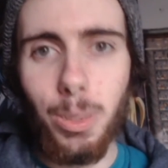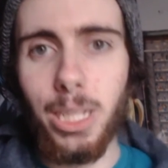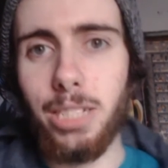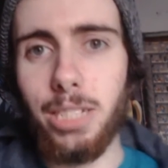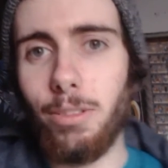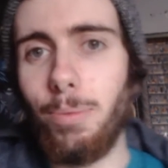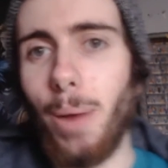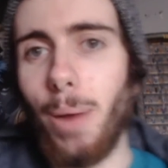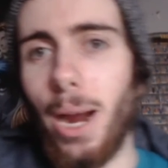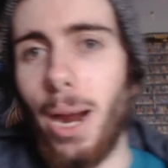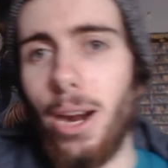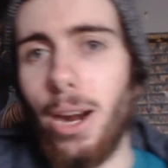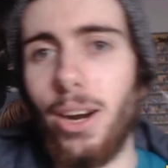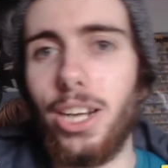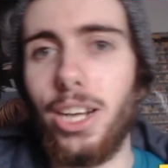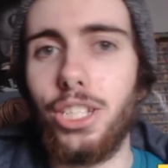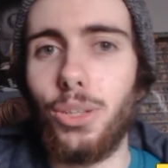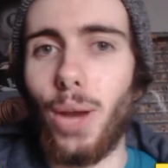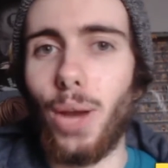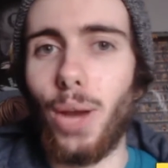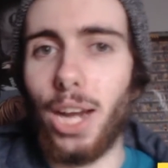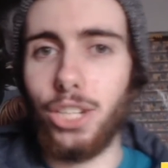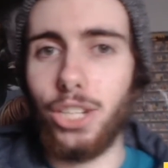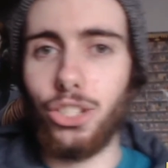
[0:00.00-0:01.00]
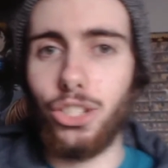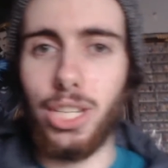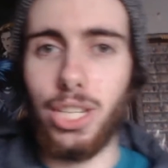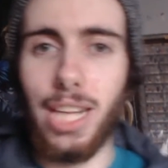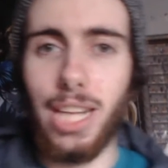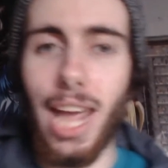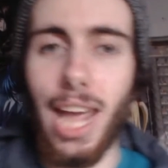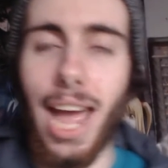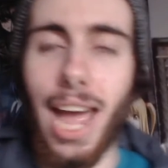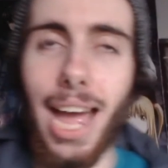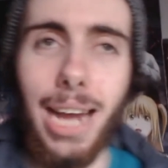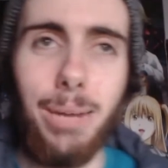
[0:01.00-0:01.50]
big as a part as you actually
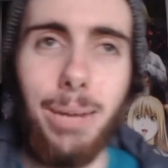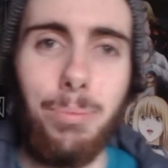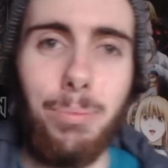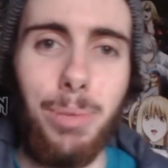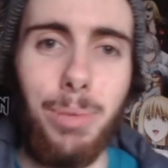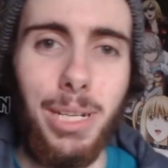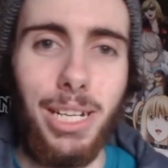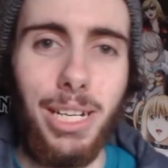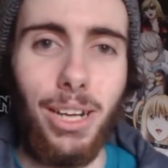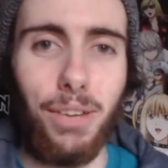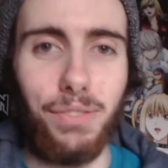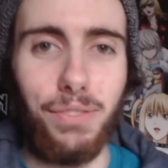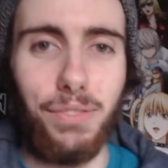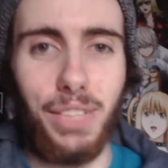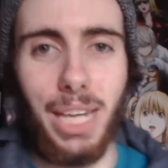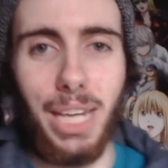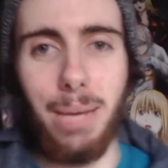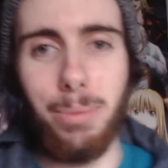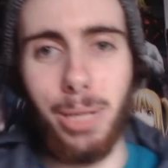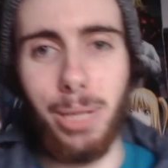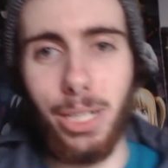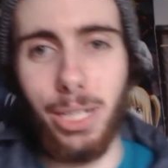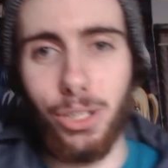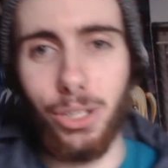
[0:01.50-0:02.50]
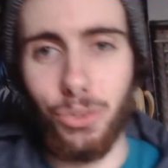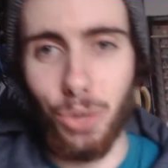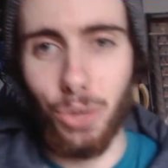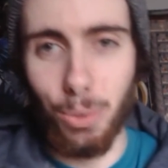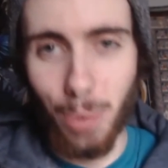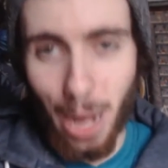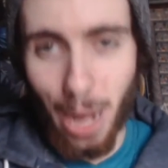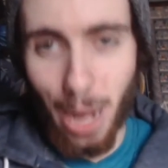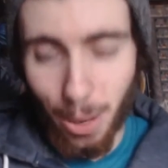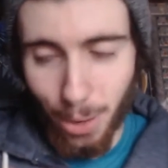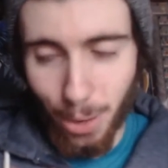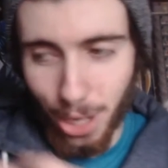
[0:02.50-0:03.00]
can be of the gaming
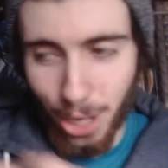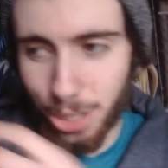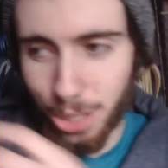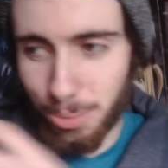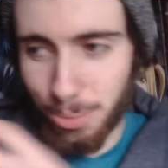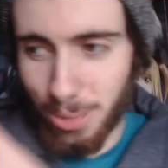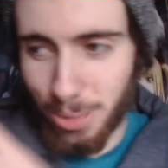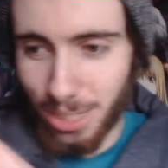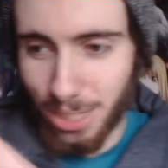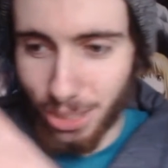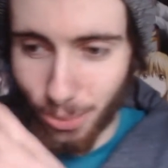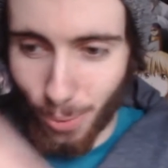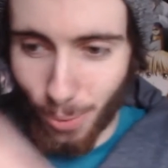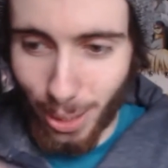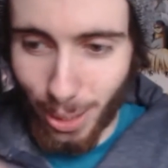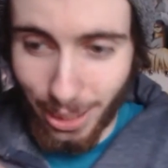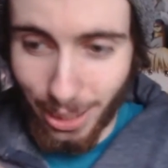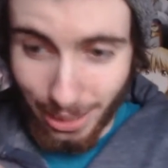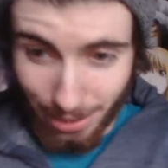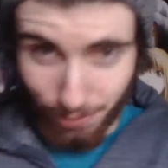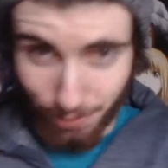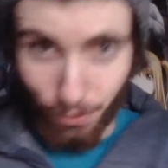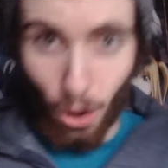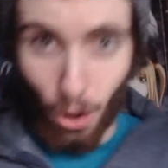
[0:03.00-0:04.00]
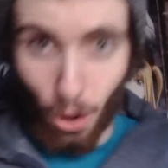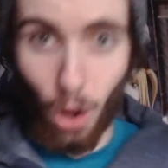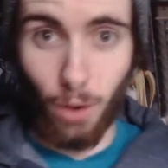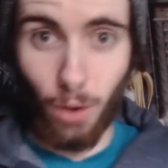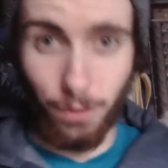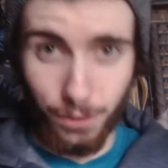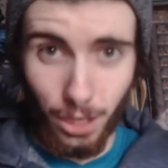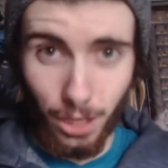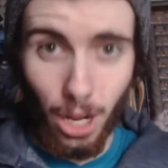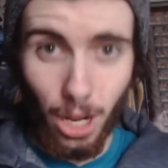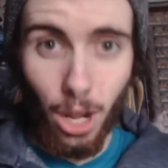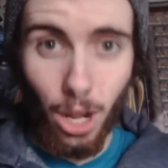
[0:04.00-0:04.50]
industry without actually being directly
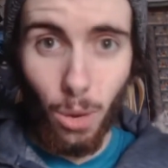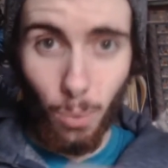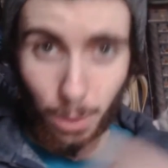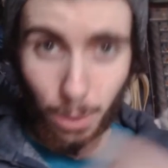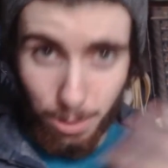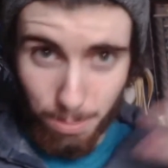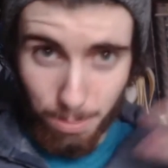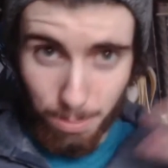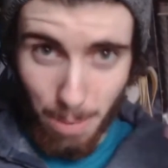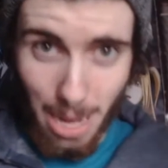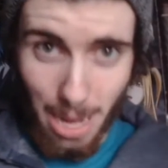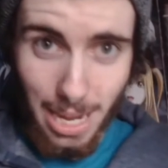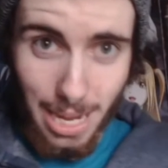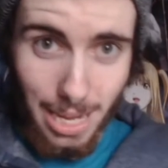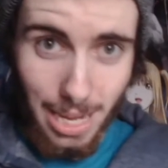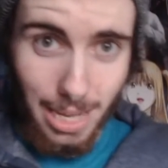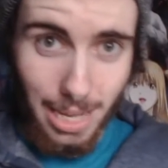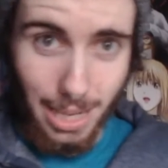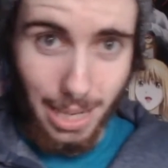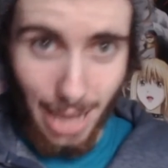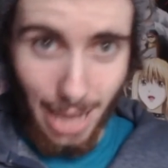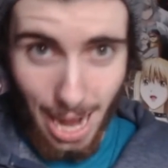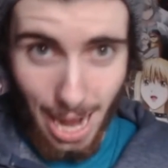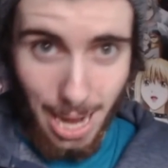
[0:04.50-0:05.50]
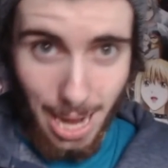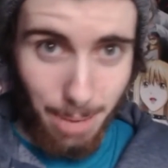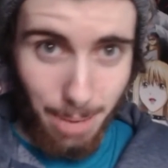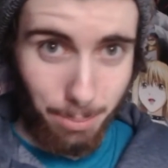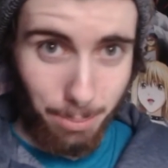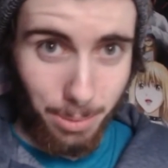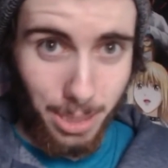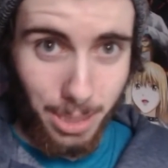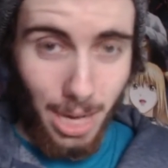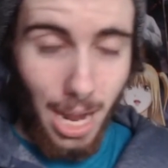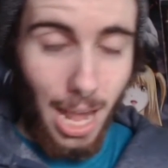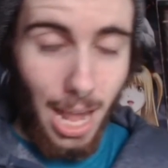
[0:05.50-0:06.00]
involved with making
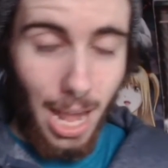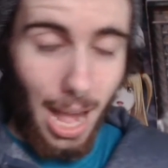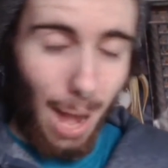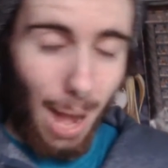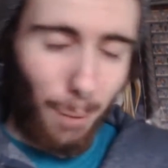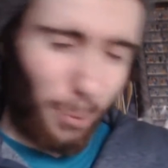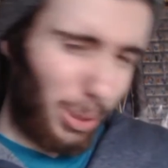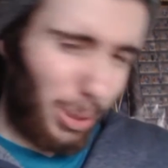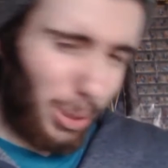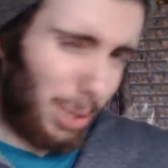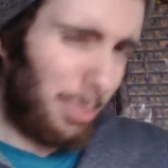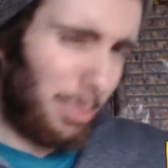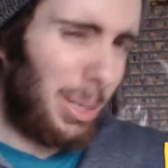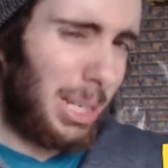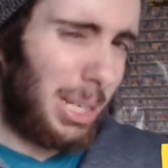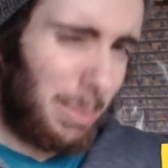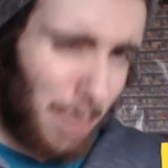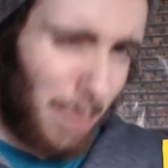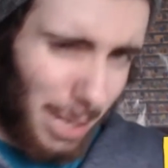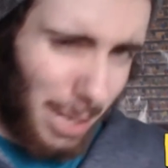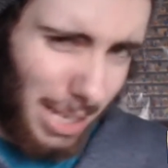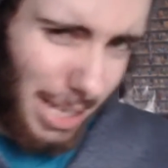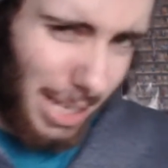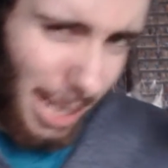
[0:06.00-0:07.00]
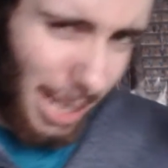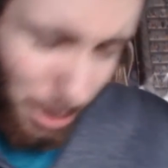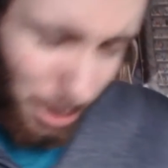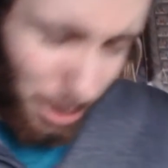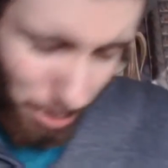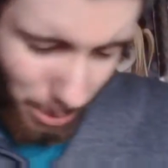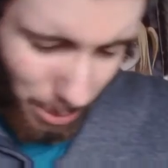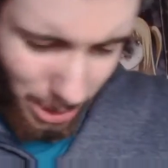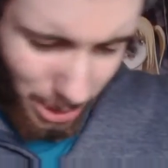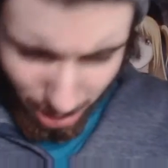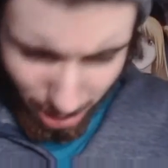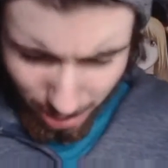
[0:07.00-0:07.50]
games. And one of them is making
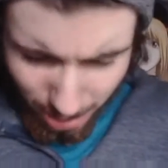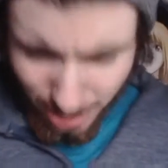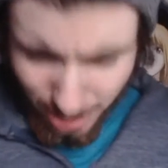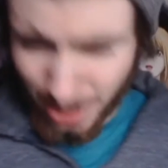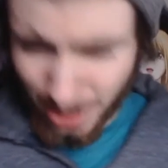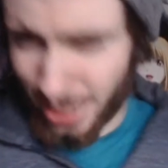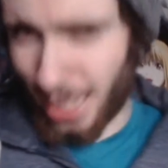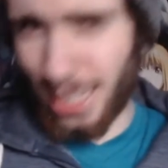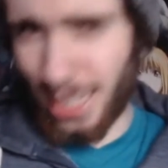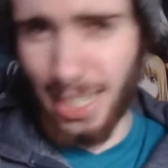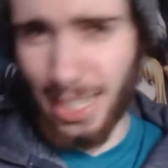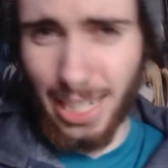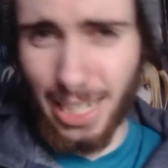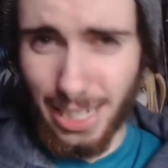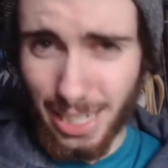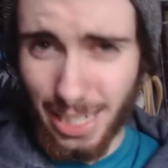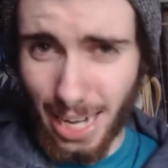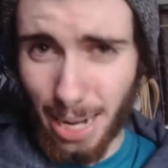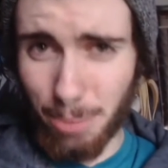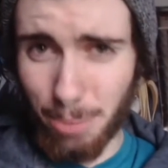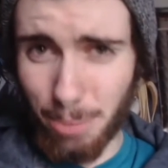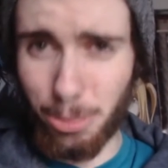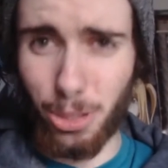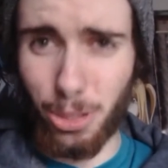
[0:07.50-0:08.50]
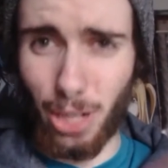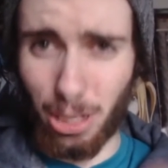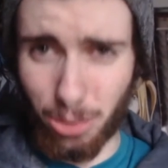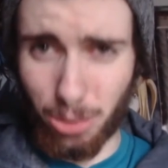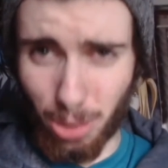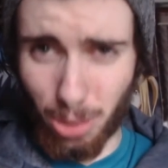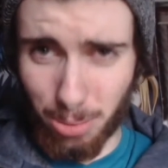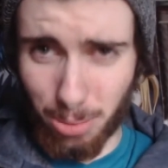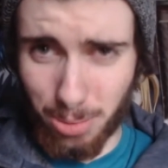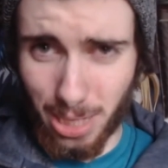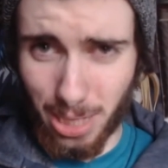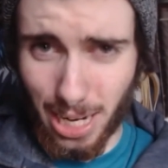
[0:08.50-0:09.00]
games, but he's not selling his games, so
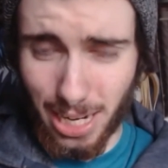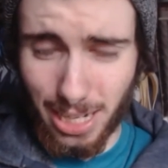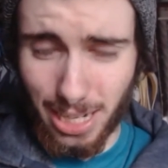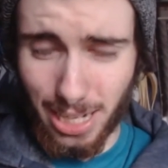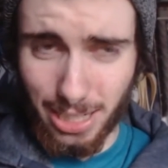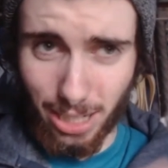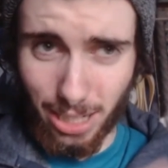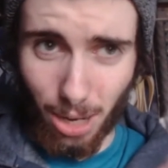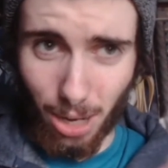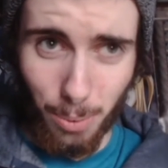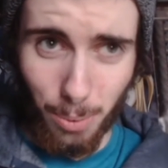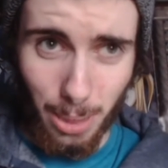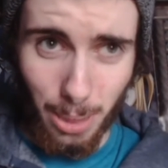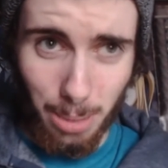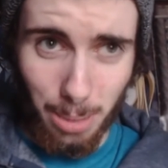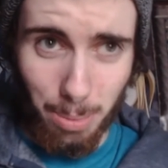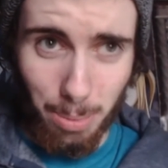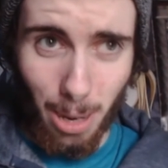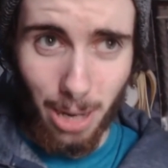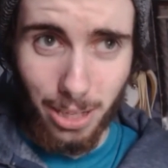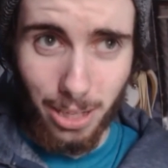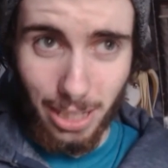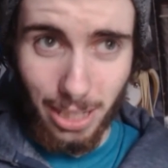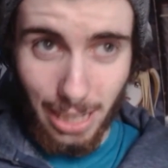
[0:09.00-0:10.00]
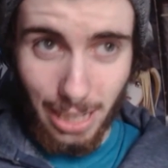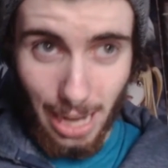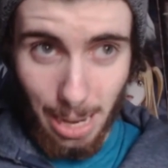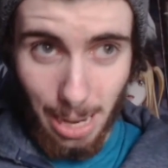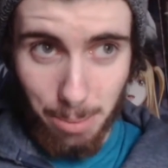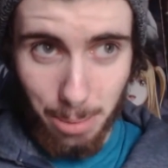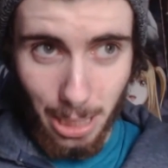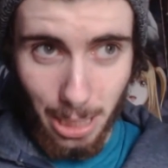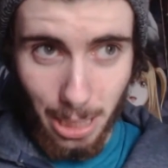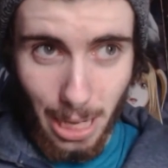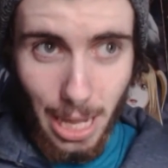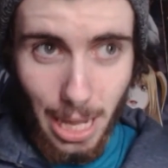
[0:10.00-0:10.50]
that's why I'm saying he's not really part of the
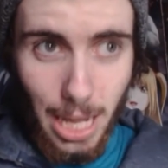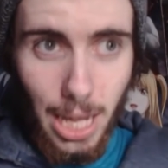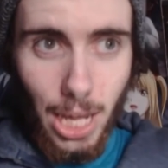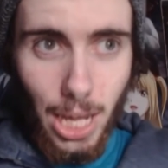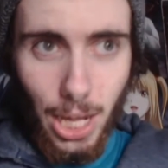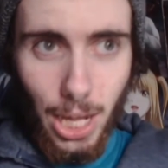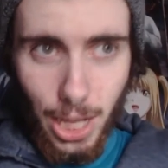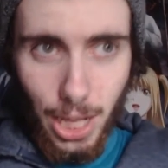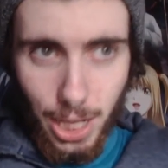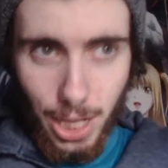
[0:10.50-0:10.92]
gaming